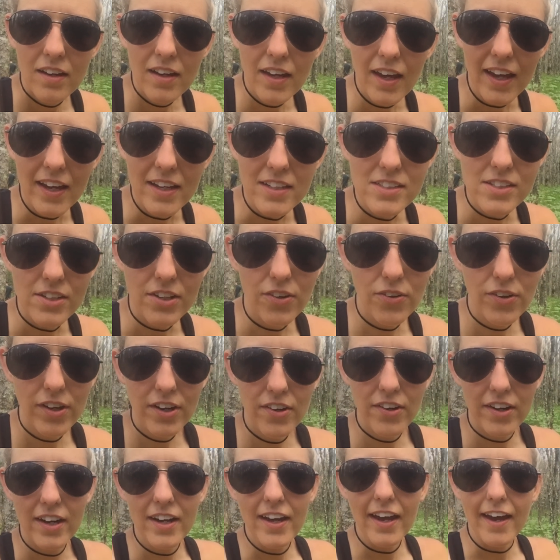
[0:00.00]
Okay, so quick
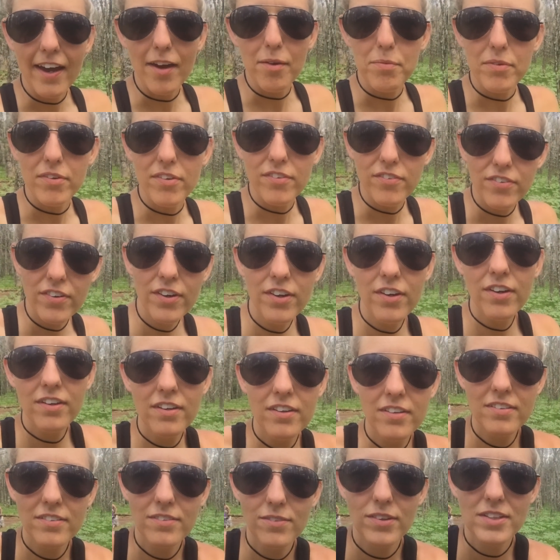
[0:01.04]
recap of
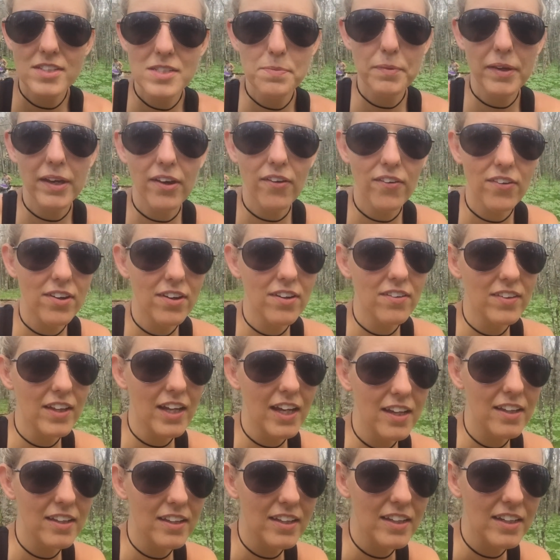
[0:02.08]
what's been going on
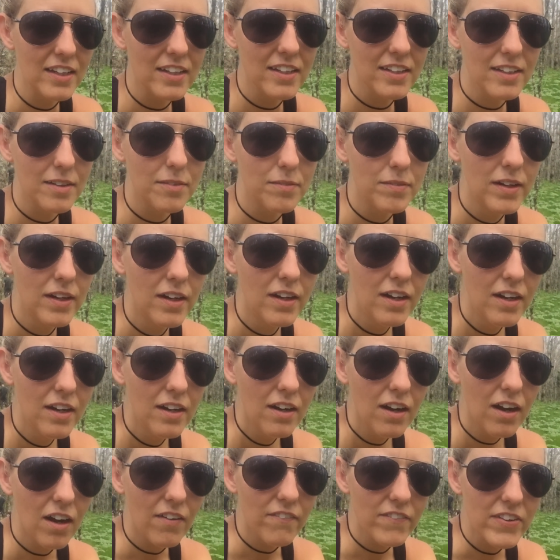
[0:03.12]
lately. Um,
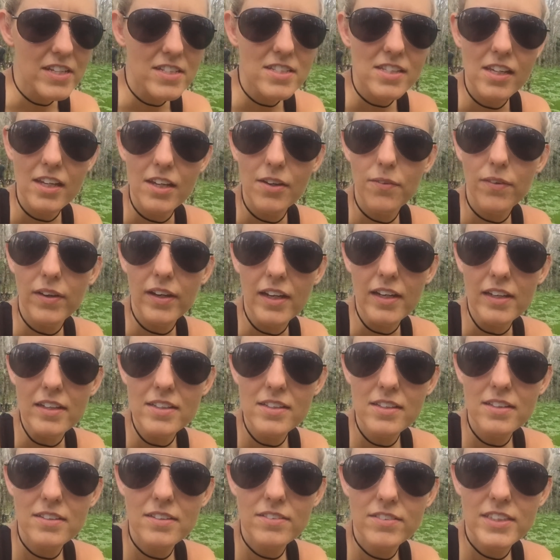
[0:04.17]
obviously, we
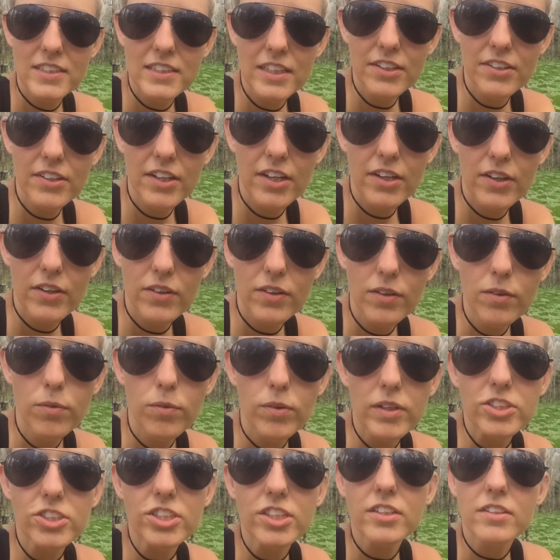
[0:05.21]
zeroed,
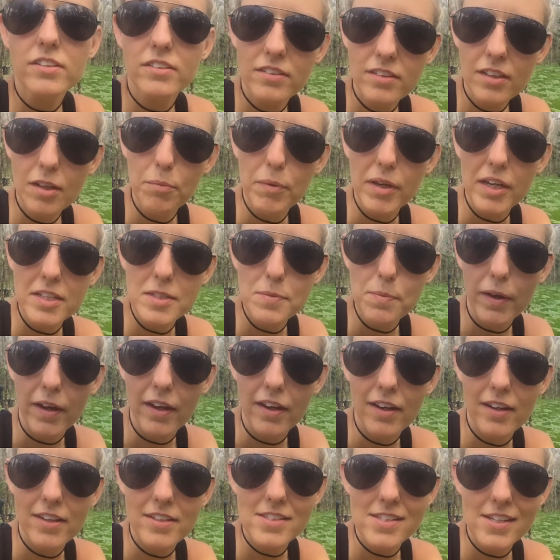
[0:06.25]
which, let me
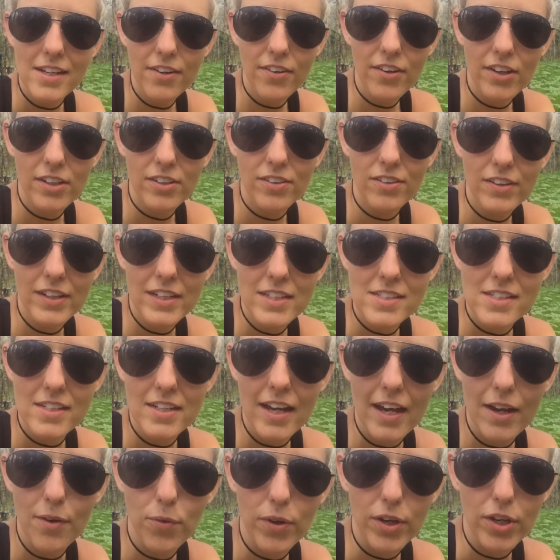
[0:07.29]
explain. A zero is a
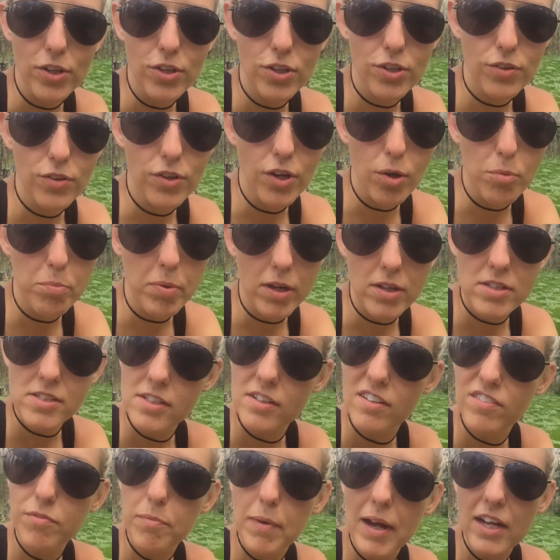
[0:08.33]
day where you do no
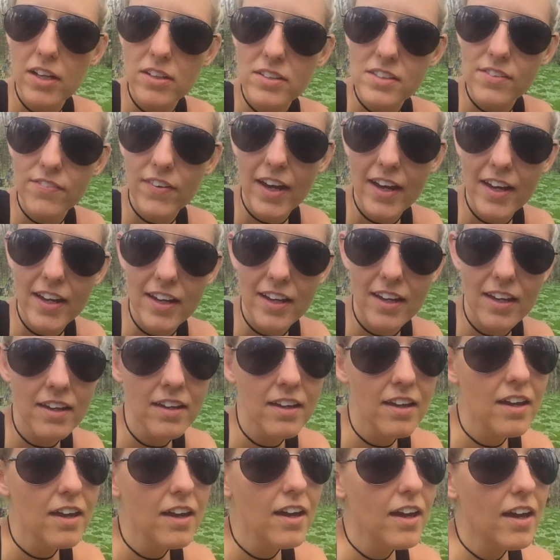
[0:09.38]
positive miles of hiking,
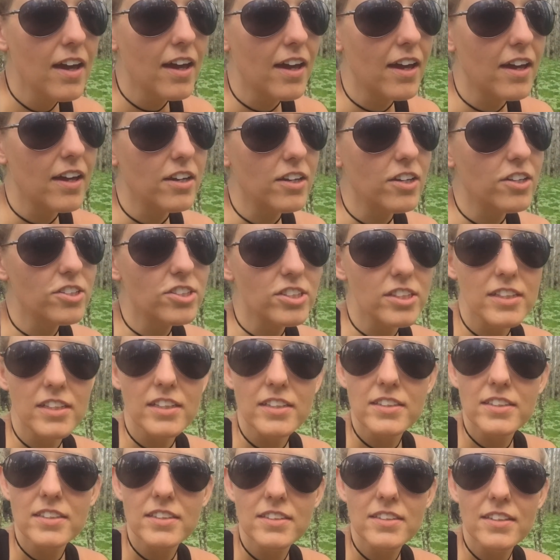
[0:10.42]
and you
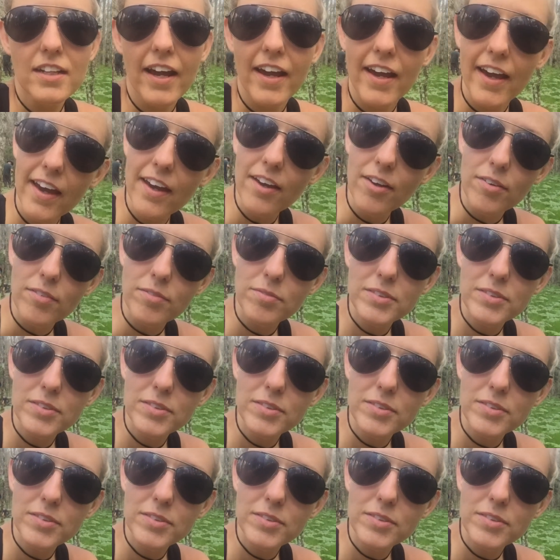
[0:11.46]
just hang out.